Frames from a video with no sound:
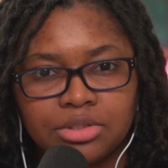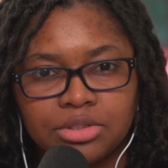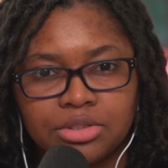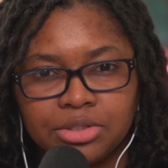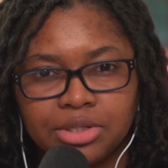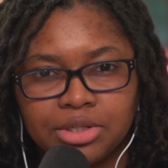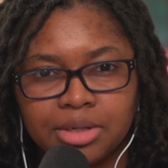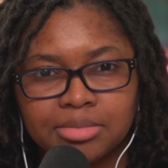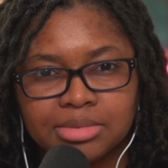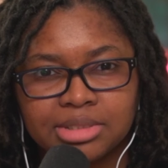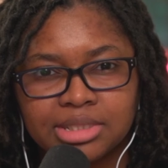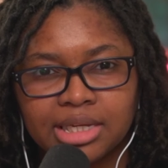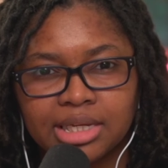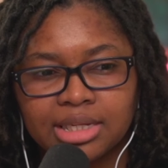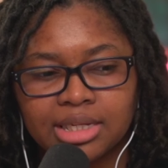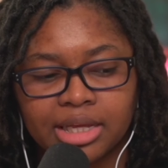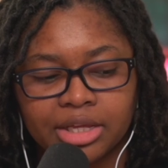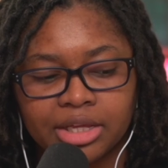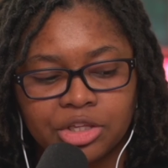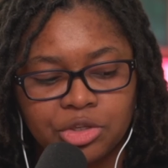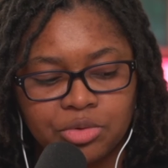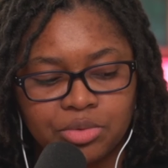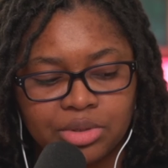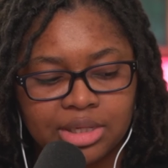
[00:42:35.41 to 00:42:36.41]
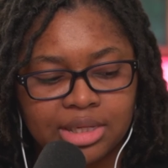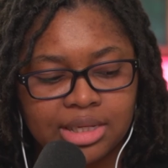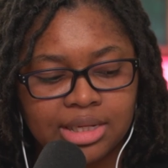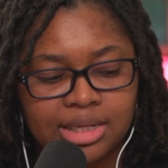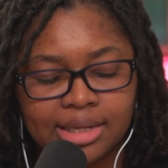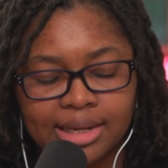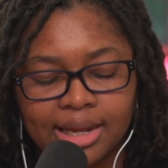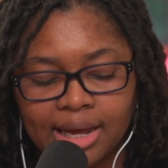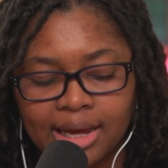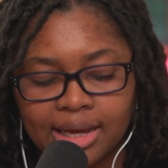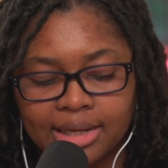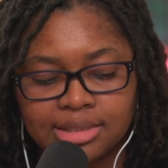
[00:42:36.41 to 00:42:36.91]
You know what I'm saying? Like, you
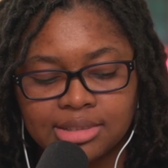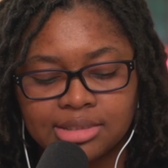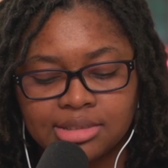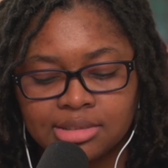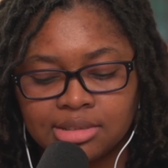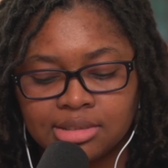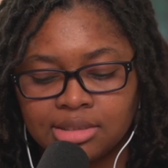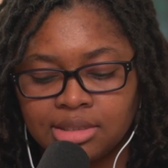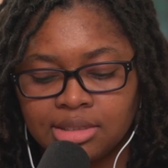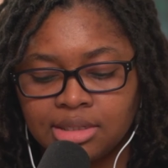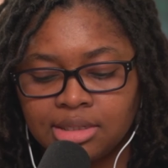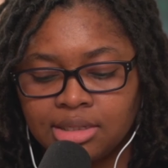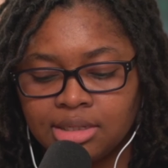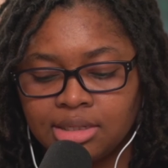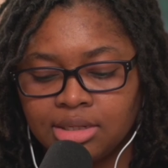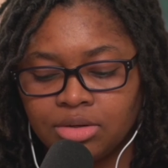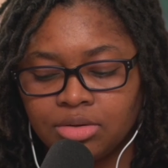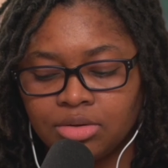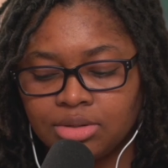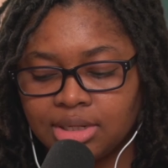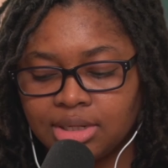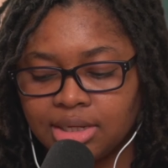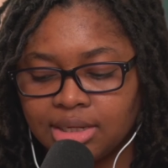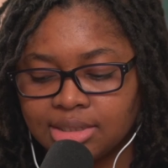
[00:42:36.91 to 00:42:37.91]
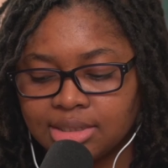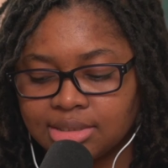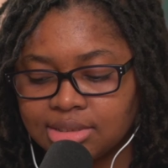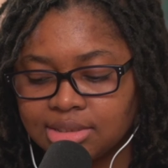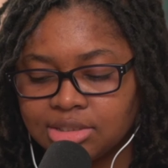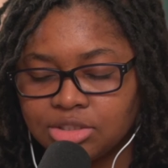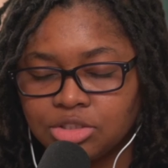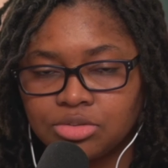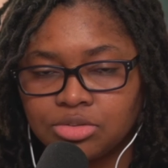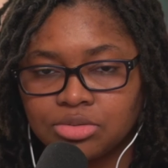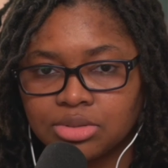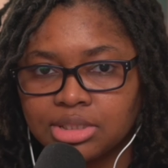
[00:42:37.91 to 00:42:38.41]
cannot
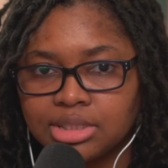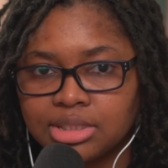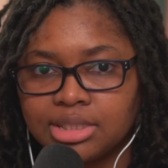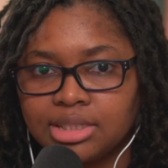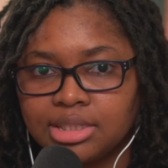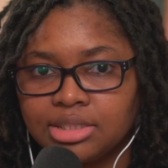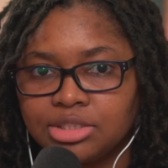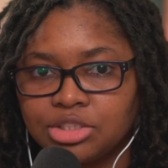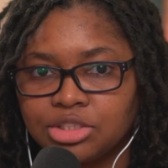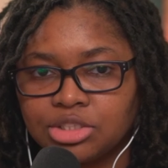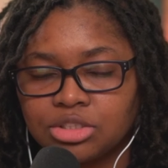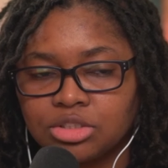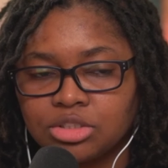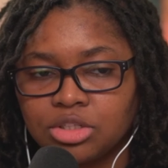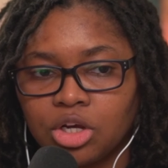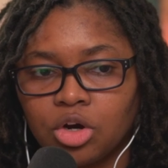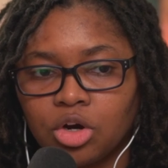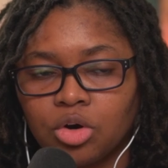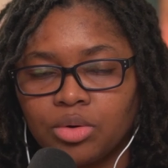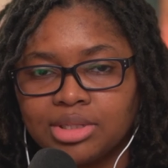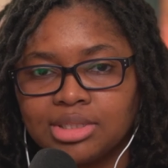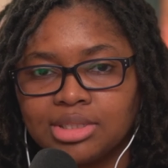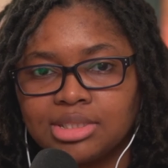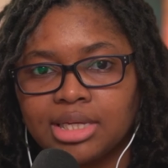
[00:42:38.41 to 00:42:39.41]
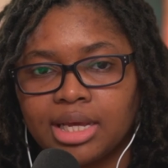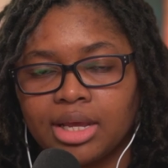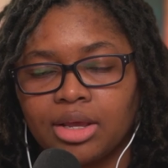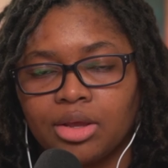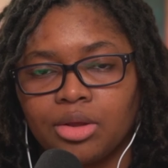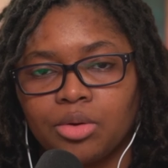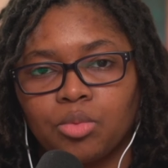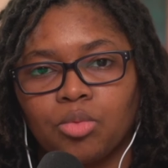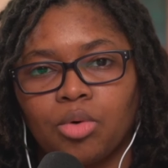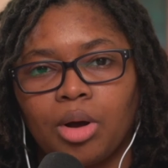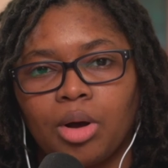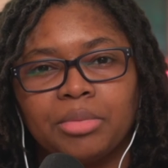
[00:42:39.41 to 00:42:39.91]
essentially just go and
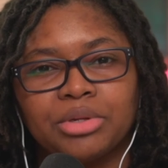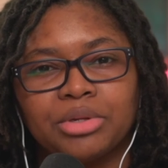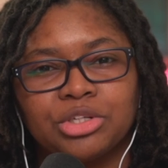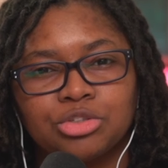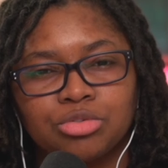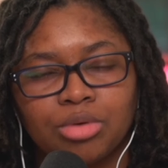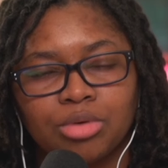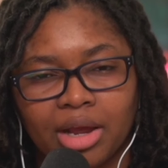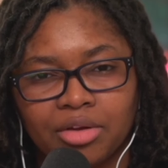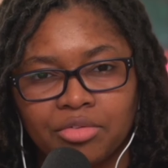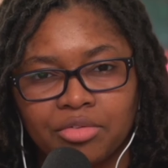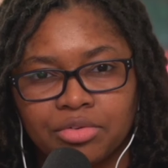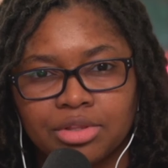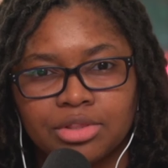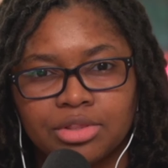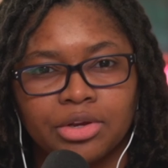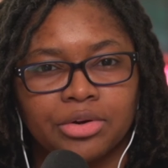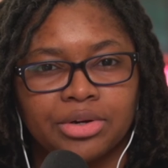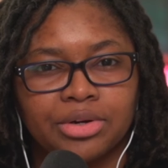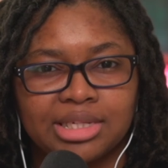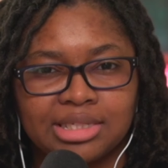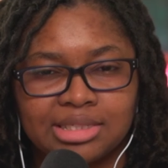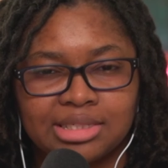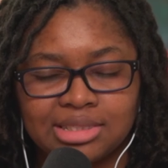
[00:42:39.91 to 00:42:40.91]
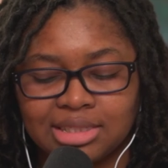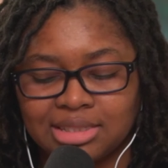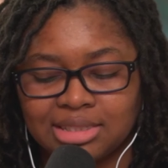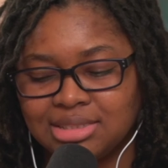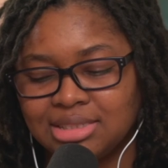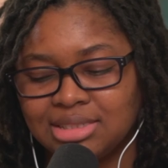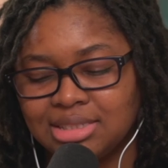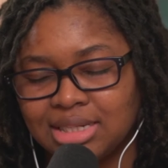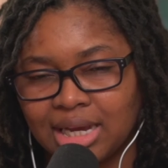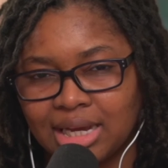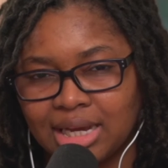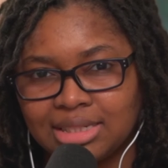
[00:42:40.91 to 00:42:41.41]
say, well, I'm going to try for 30,
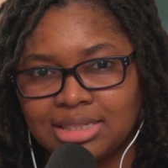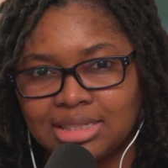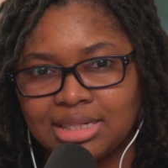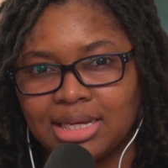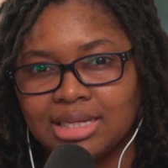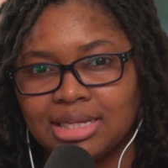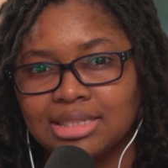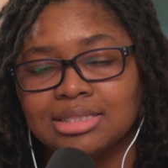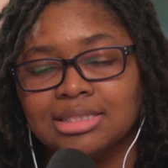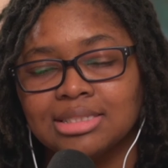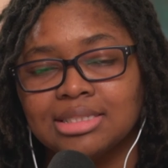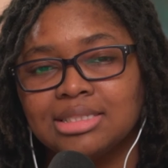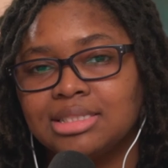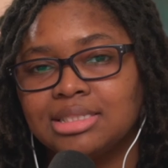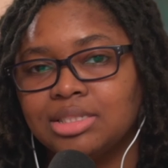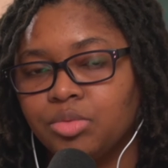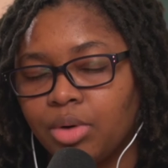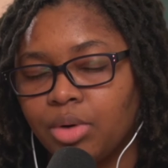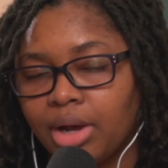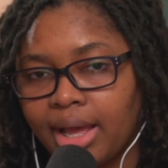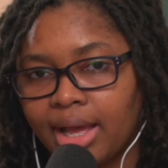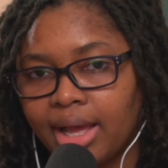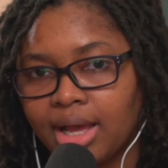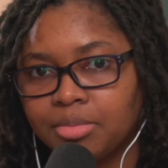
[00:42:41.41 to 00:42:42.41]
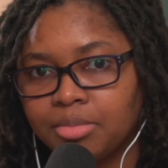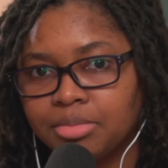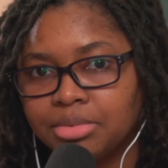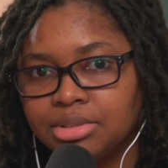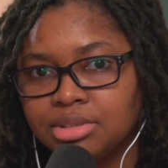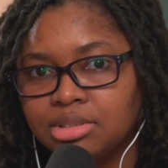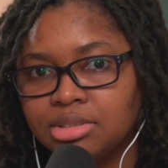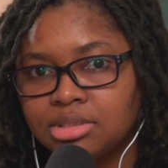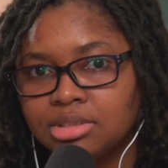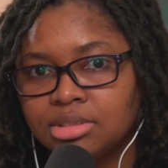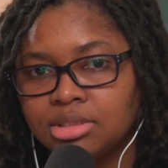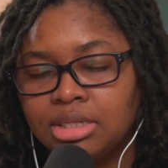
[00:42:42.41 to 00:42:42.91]
60, 90 days and see what
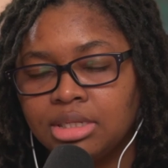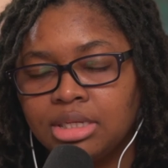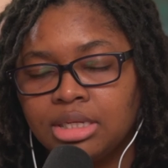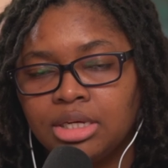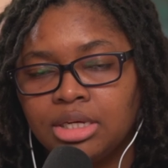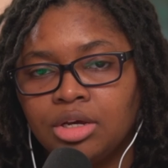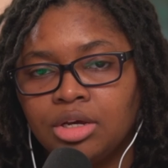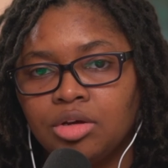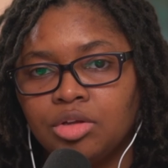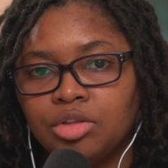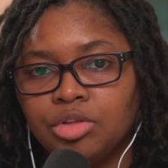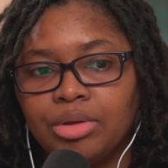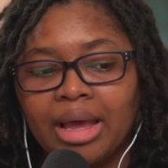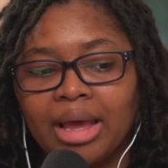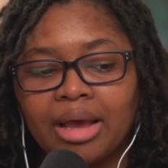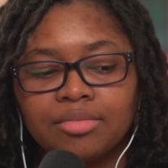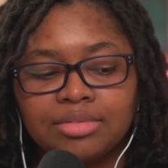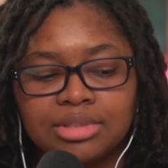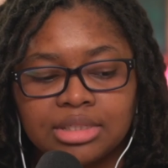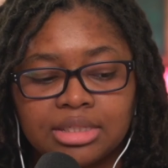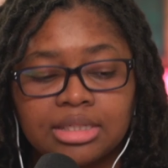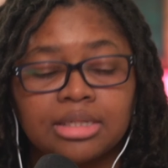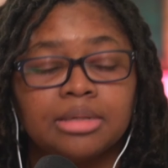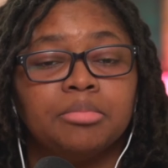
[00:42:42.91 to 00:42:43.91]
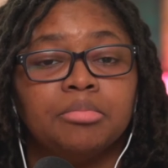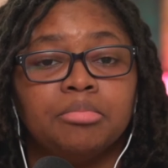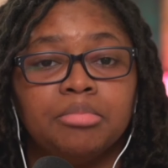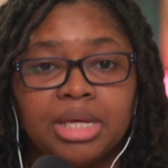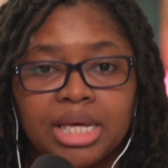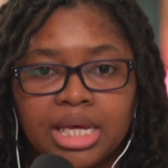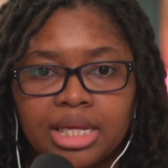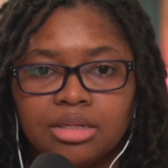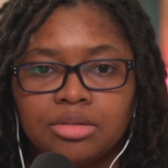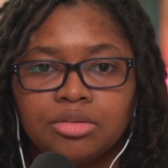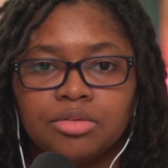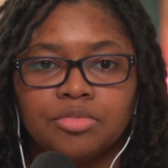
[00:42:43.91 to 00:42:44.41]
happens. You have to
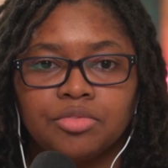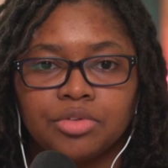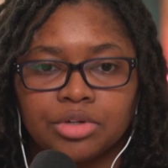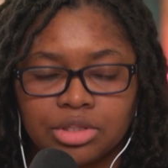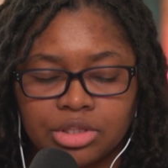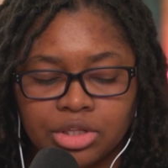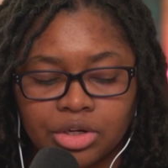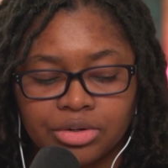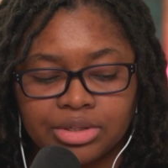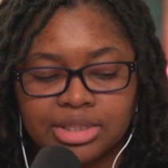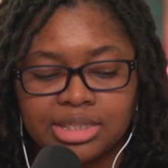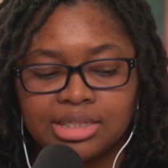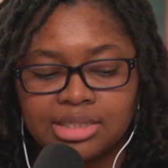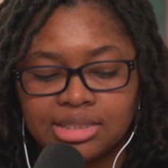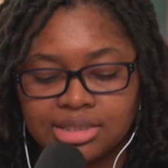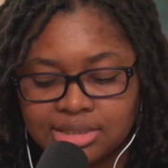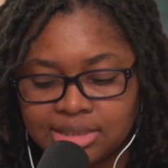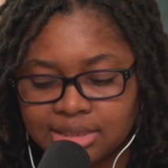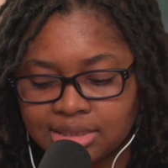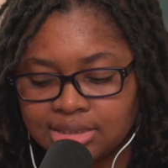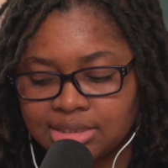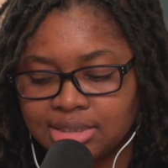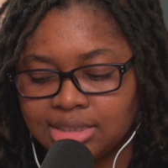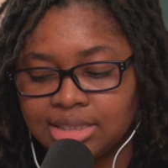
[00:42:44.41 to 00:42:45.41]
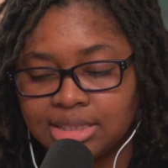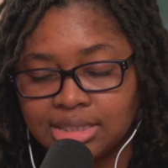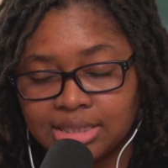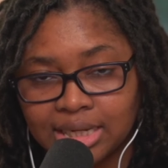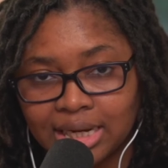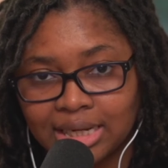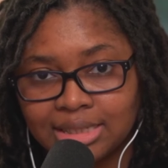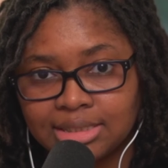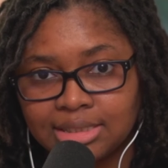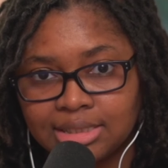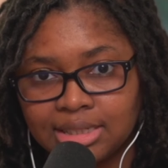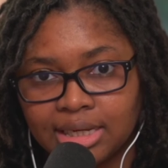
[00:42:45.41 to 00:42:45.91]
commit for 30, 60,
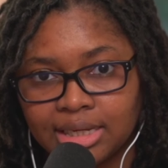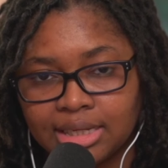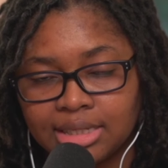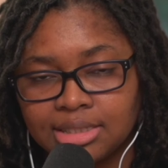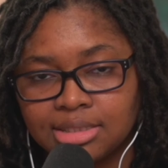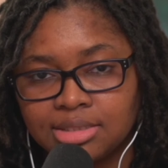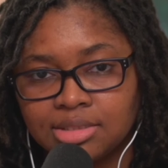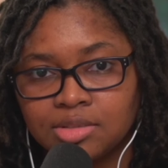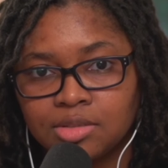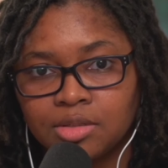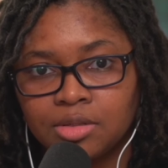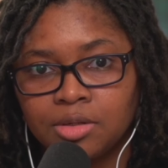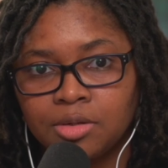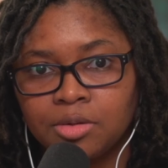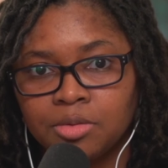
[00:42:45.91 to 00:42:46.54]
90 days.